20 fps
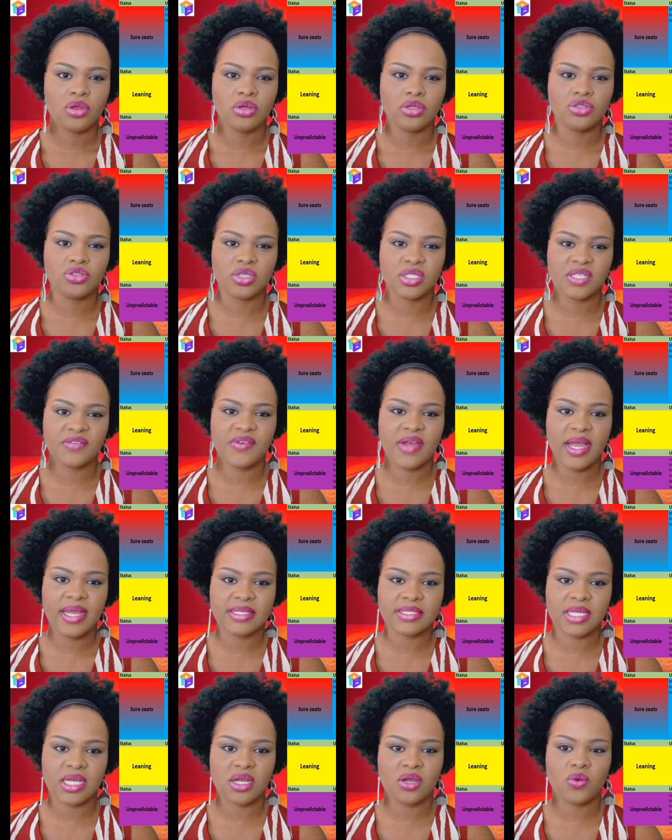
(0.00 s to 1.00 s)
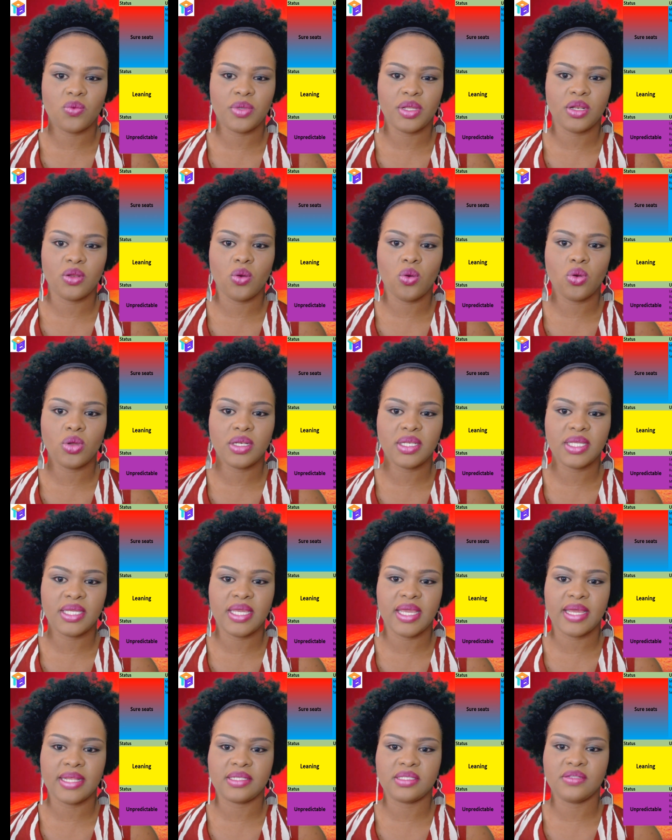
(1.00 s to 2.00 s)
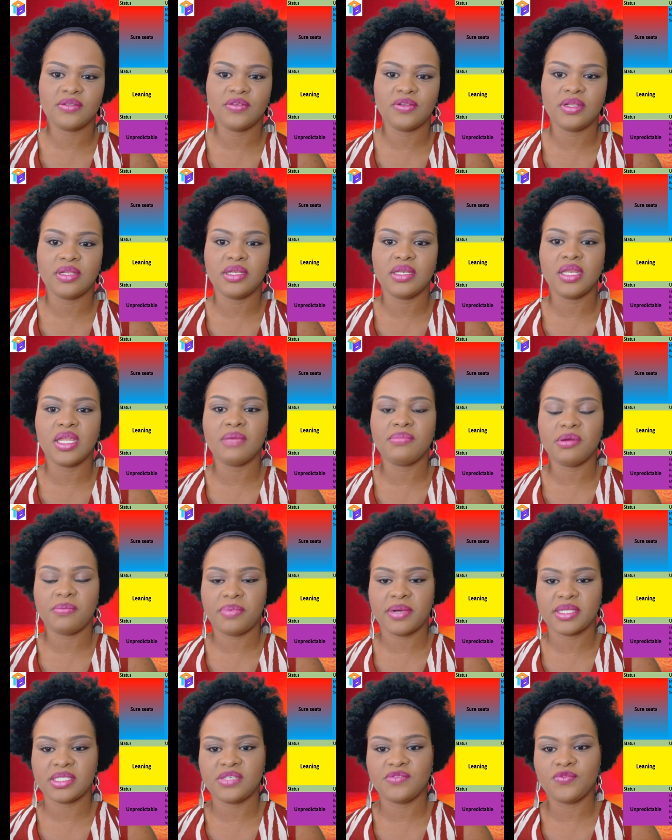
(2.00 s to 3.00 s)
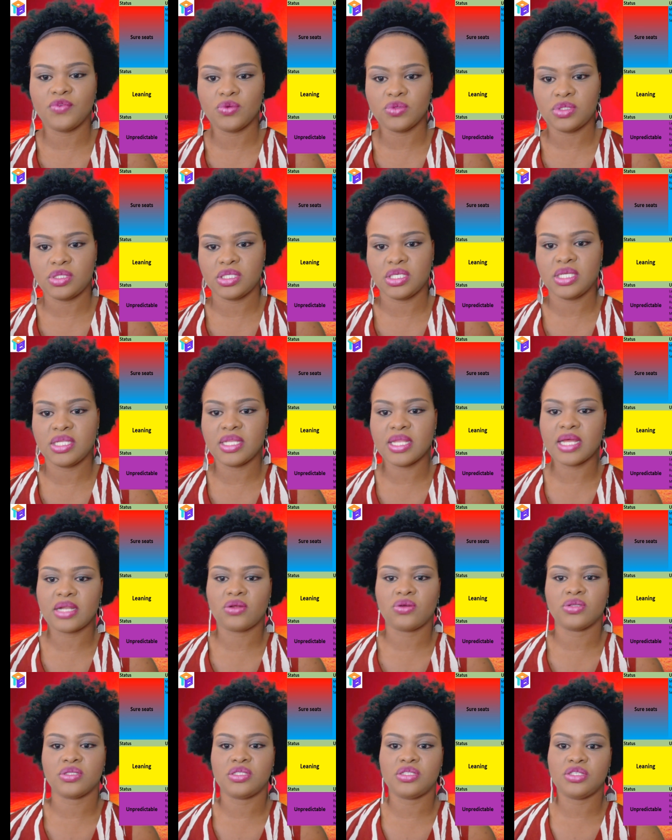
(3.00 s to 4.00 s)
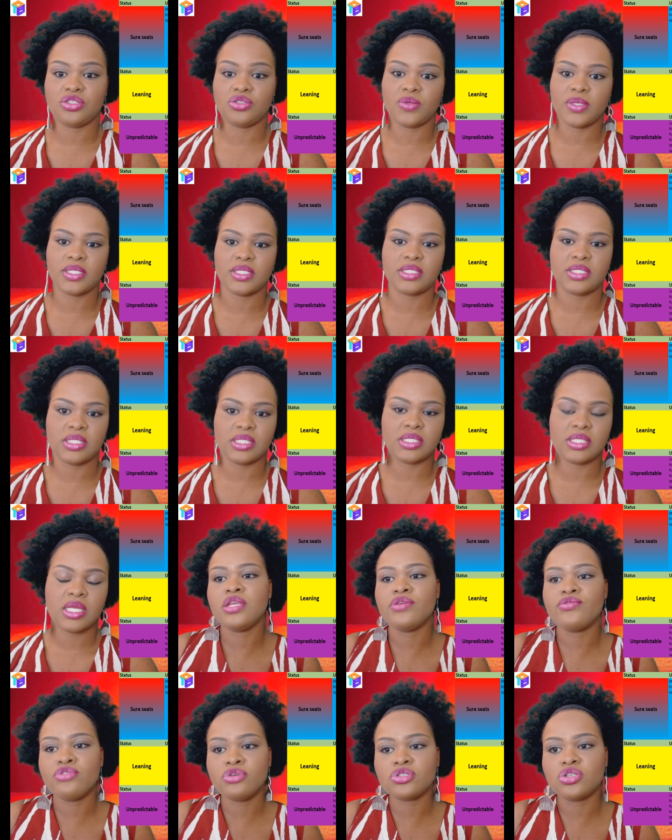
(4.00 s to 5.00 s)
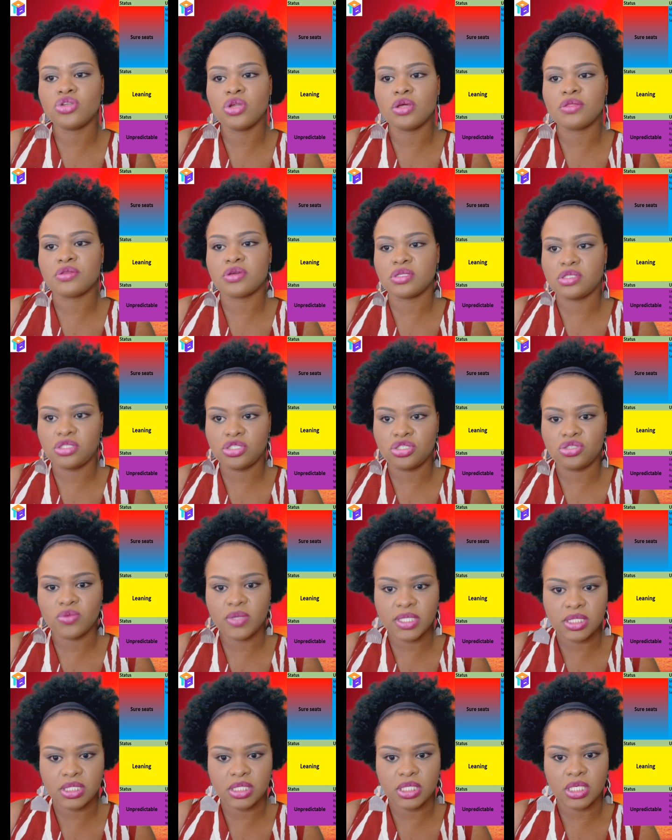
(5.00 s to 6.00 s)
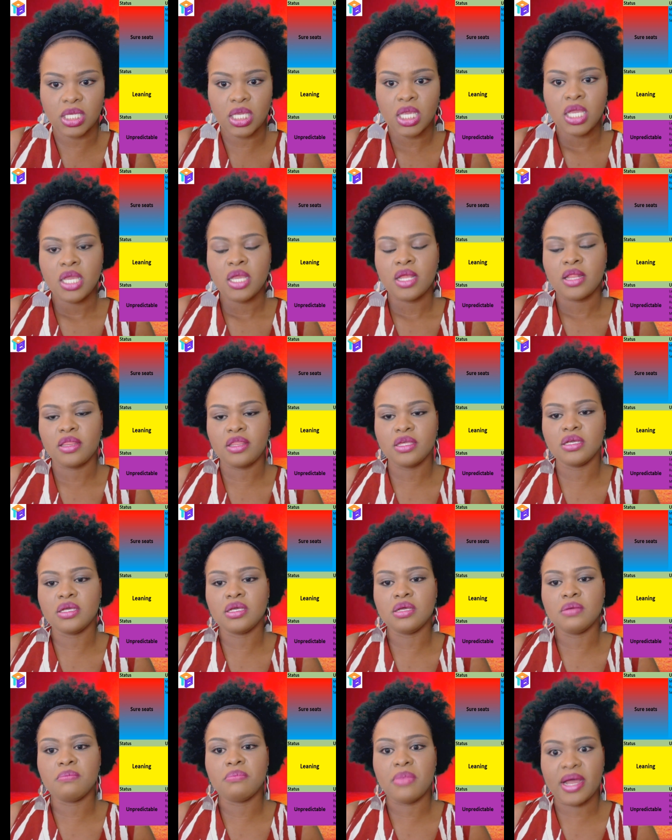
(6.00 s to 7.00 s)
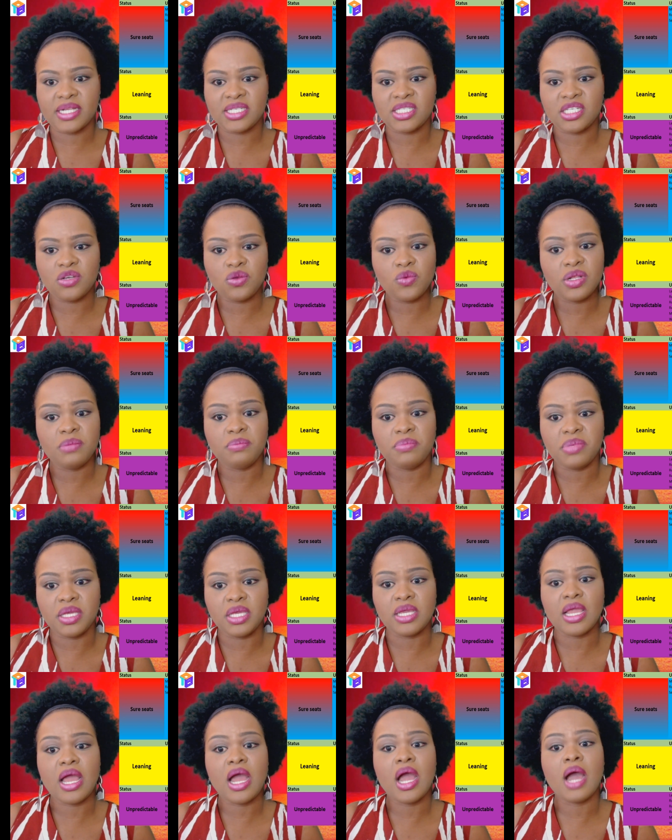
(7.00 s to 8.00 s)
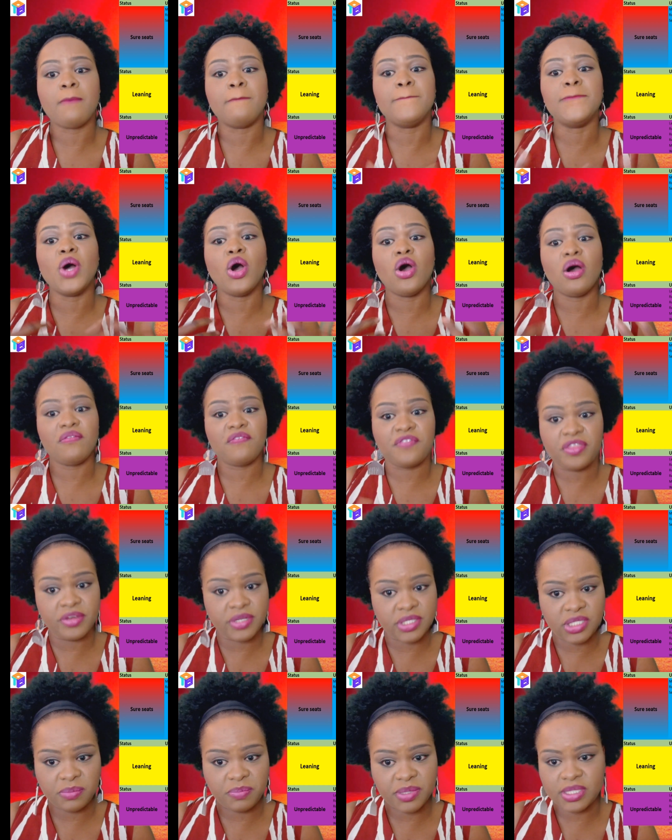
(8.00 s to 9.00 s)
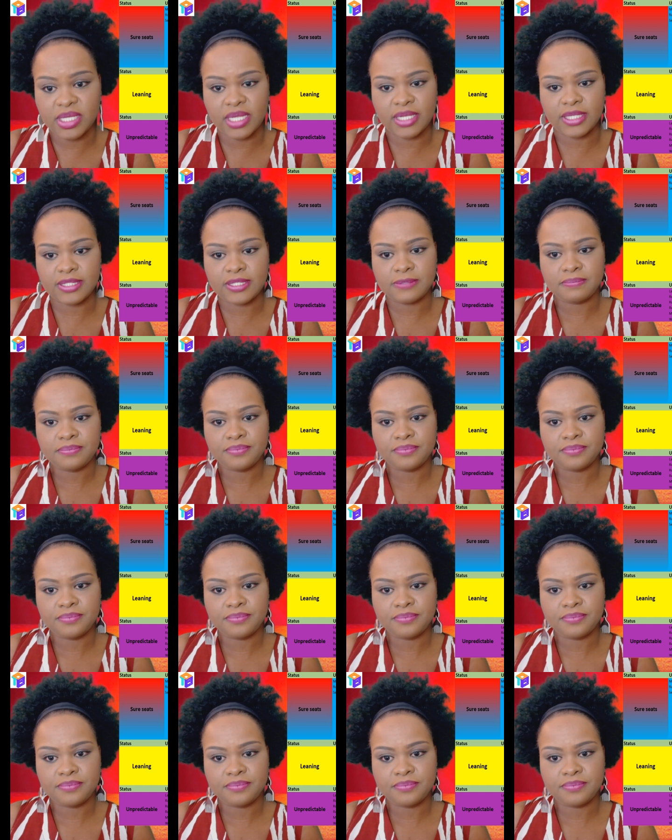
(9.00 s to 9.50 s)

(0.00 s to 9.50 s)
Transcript: Joseph Isaac will only get the Labour Party votes in that constituency. The Roseau North constituency, the margin will be above 30%.